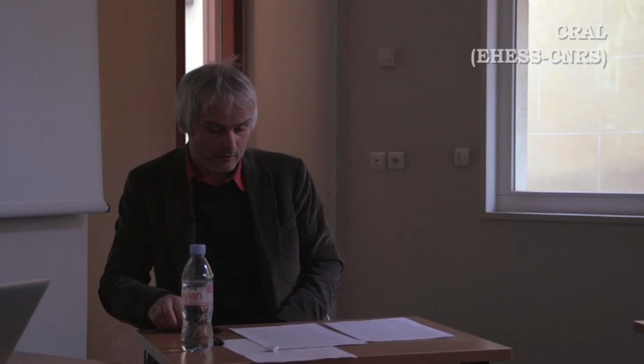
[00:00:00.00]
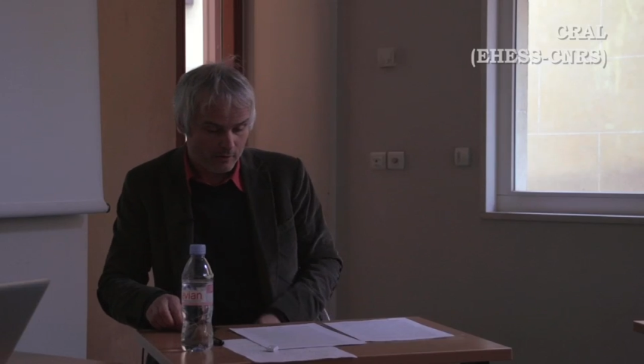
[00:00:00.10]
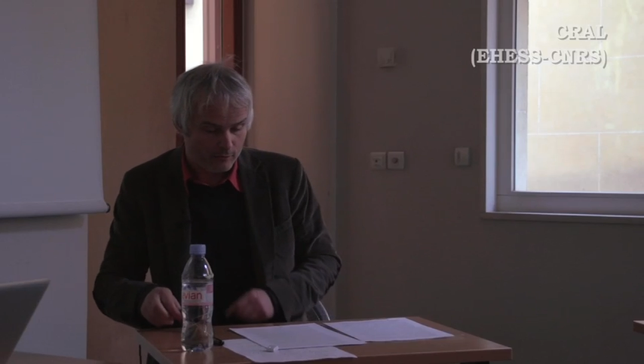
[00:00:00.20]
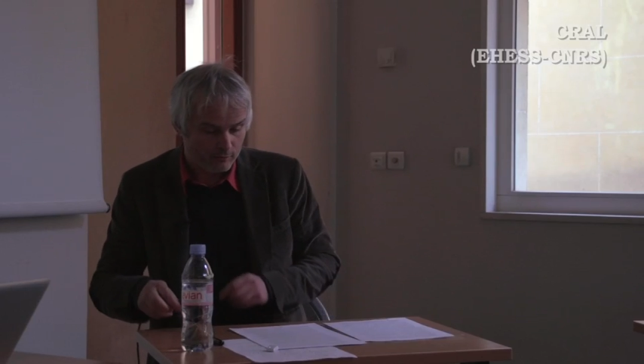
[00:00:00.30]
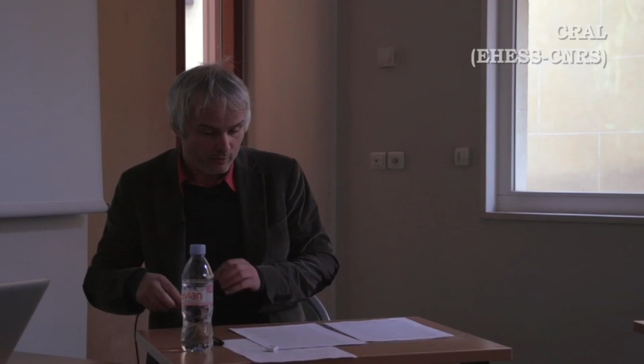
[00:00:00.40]

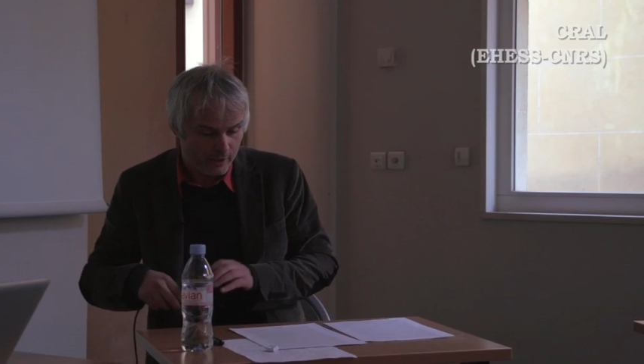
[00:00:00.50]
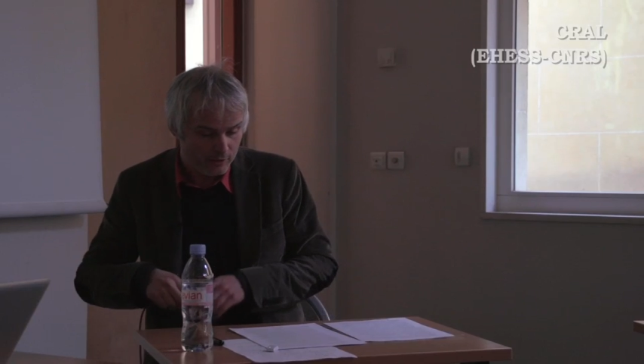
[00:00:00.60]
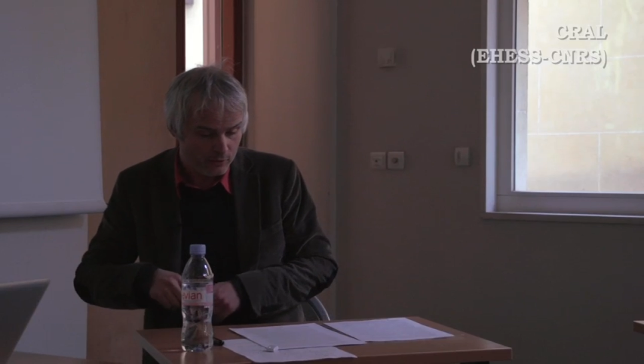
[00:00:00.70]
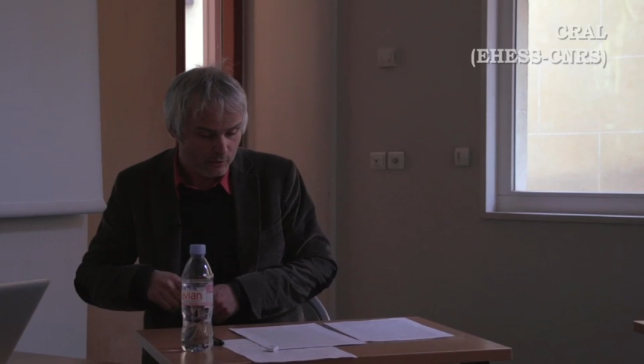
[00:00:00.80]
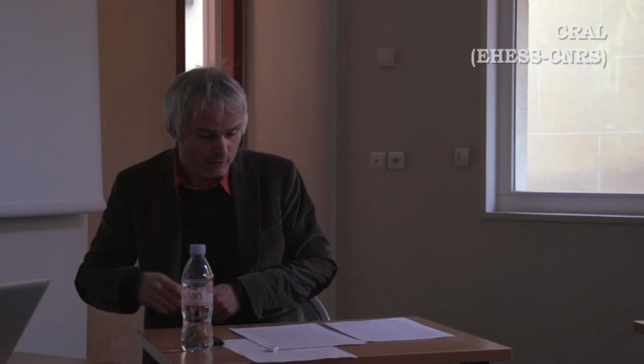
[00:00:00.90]
of
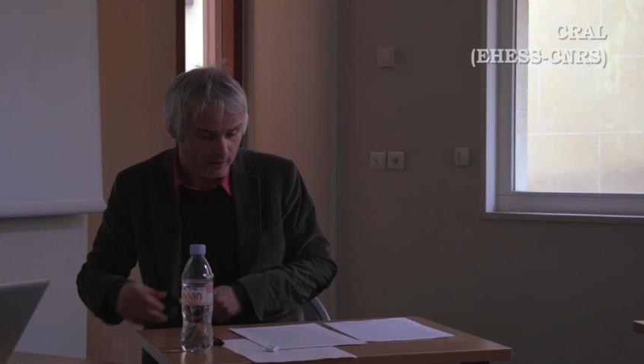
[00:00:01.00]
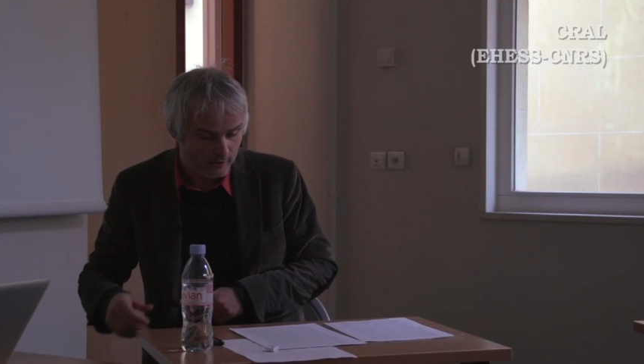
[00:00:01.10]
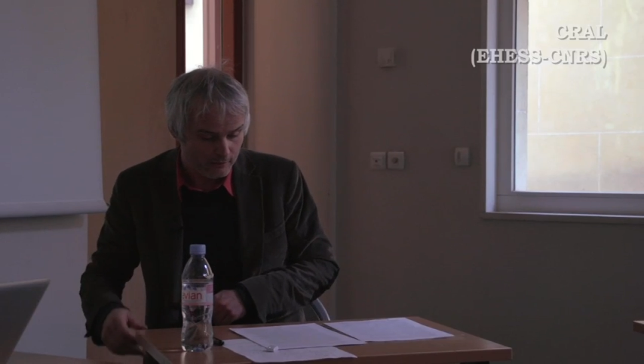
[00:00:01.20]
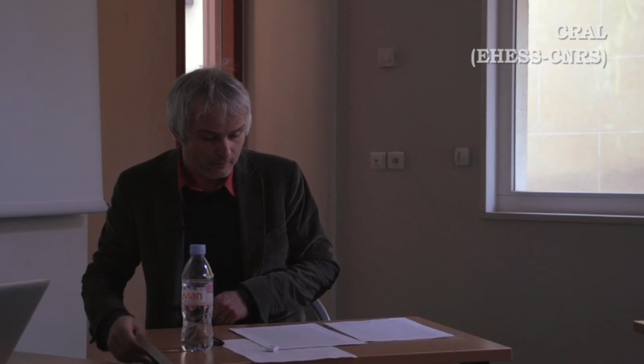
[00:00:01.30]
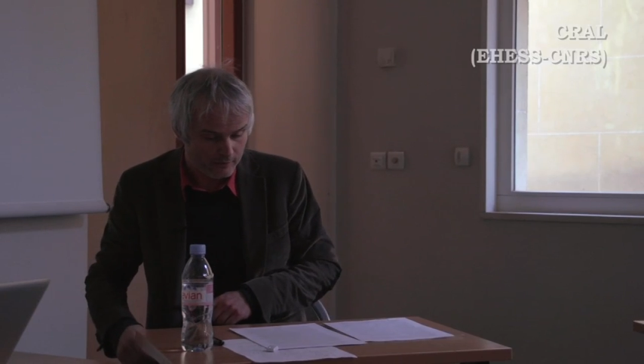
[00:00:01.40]
Loreto
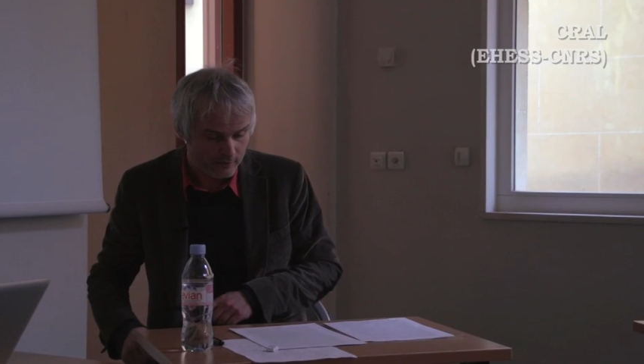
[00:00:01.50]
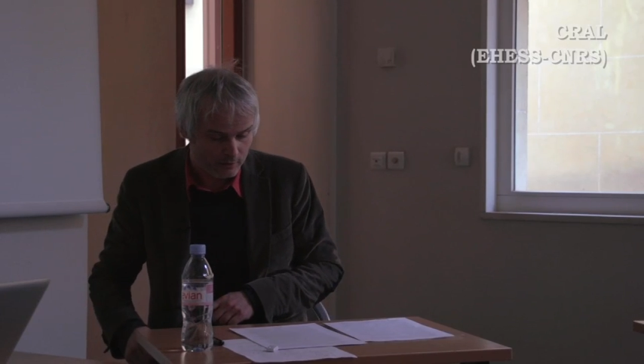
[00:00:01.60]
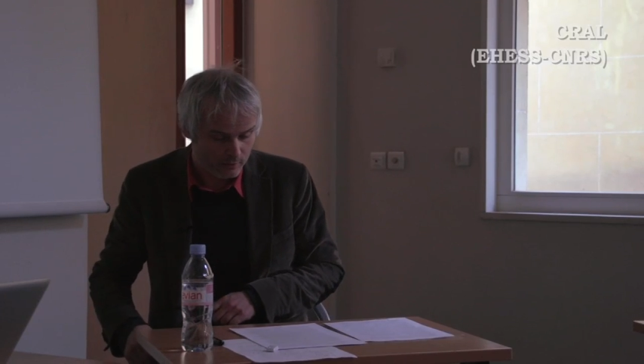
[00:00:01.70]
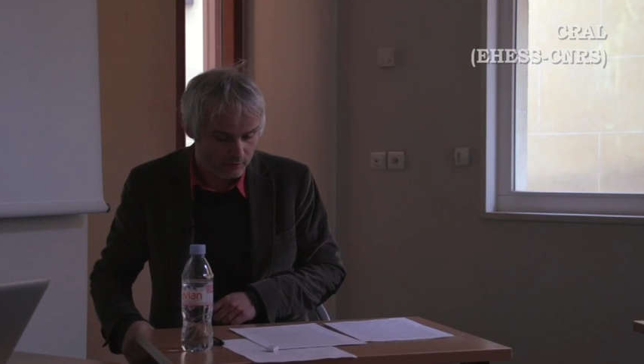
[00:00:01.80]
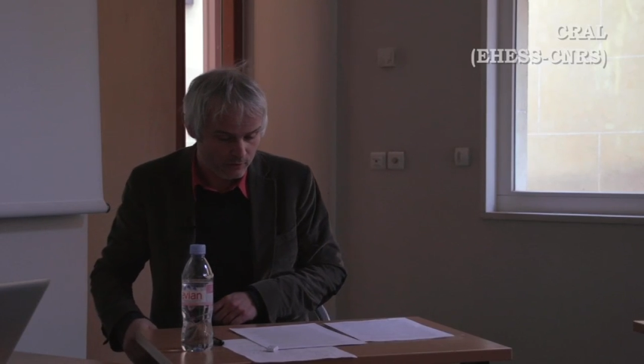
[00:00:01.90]
in
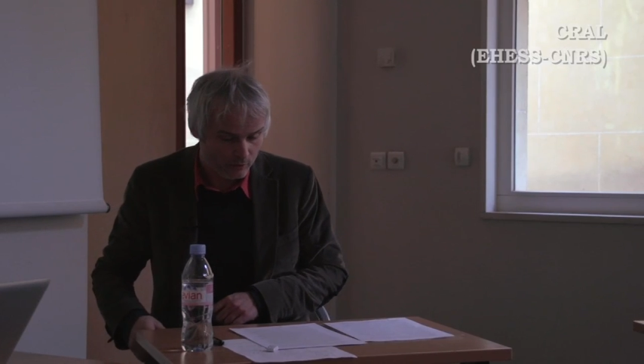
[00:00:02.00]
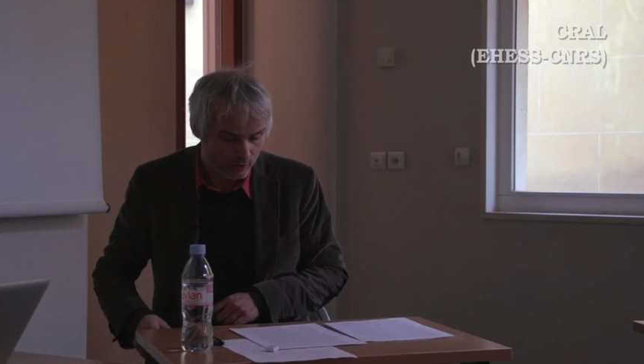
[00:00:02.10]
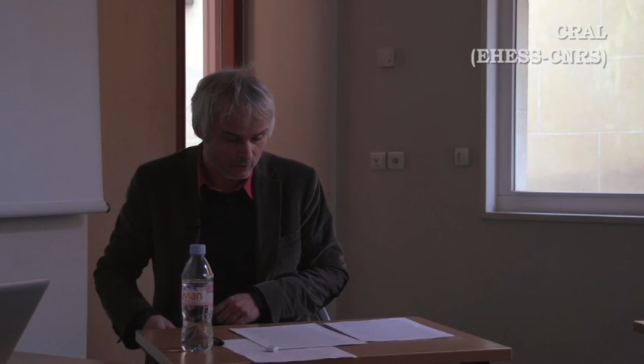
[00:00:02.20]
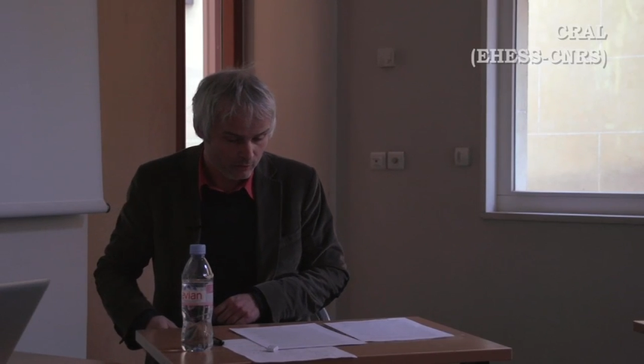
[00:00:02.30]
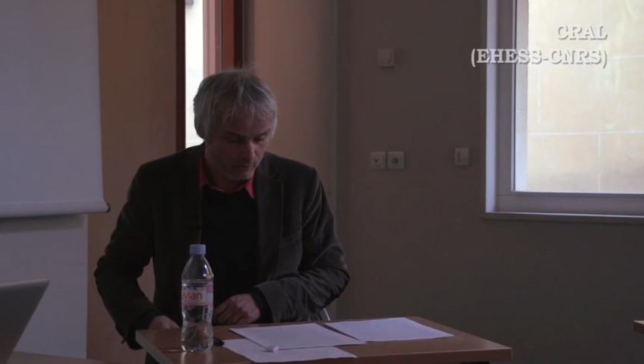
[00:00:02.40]
Sant'Agostino
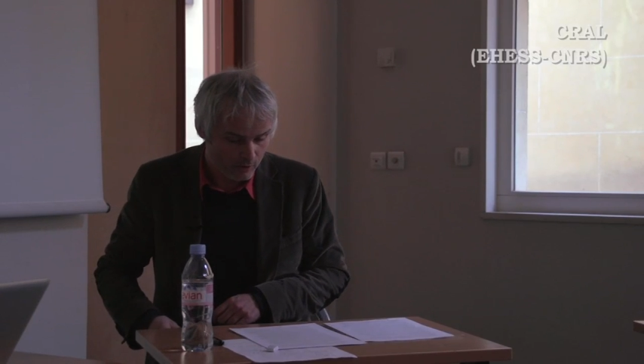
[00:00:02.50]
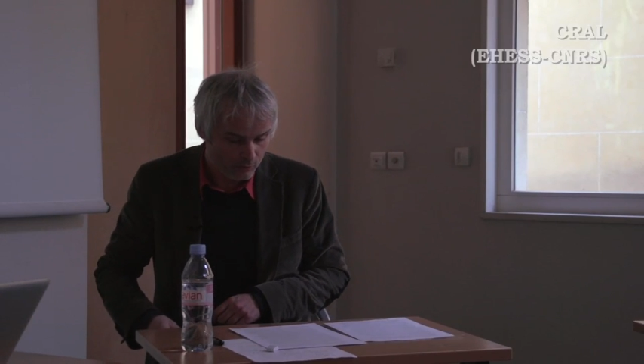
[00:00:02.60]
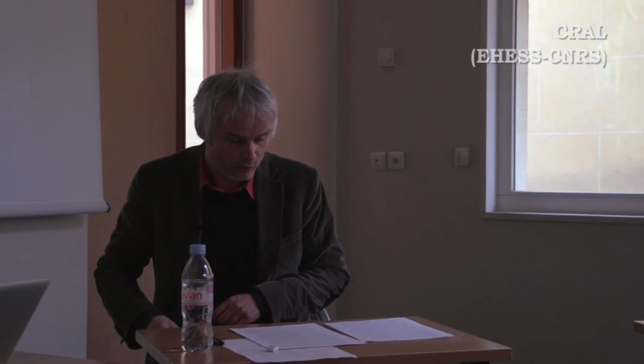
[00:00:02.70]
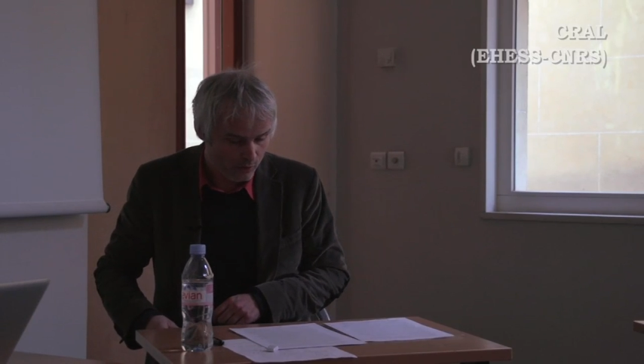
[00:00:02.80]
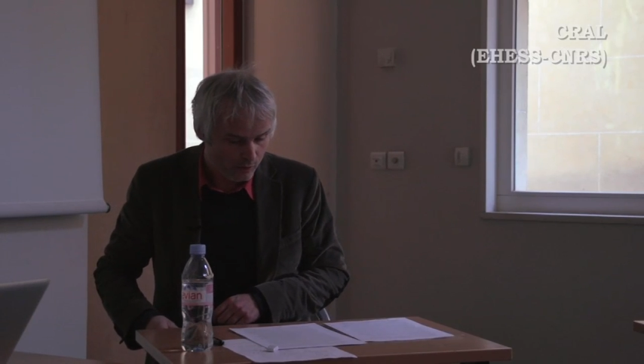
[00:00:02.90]
in
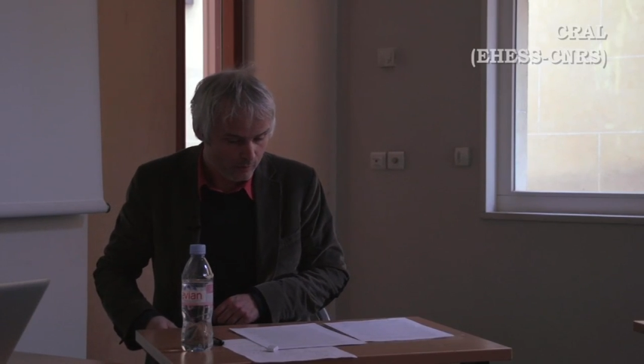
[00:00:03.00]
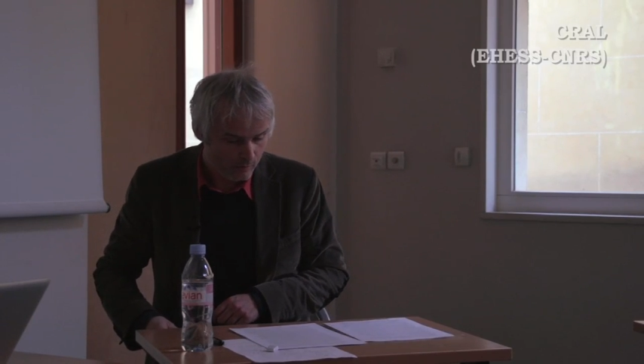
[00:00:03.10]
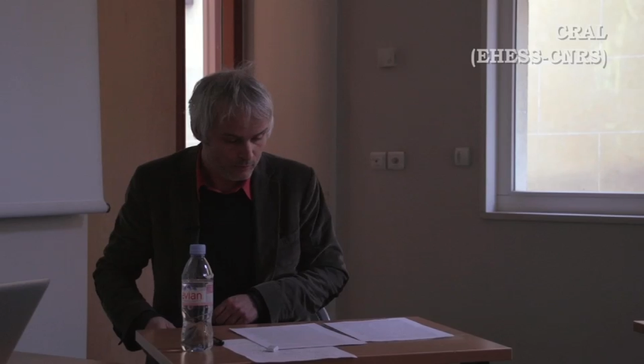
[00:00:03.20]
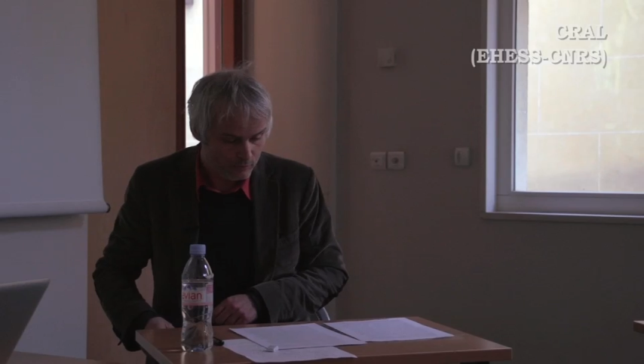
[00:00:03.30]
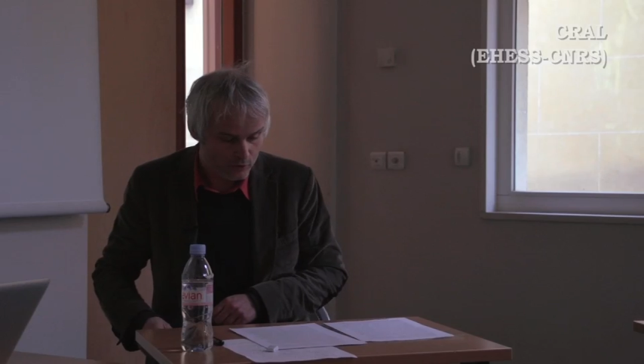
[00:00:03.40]

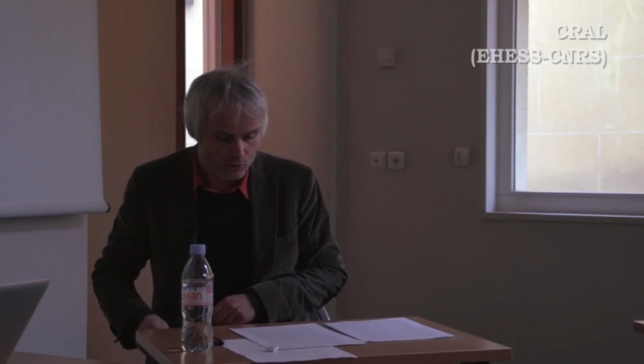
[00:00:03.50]
Rome, the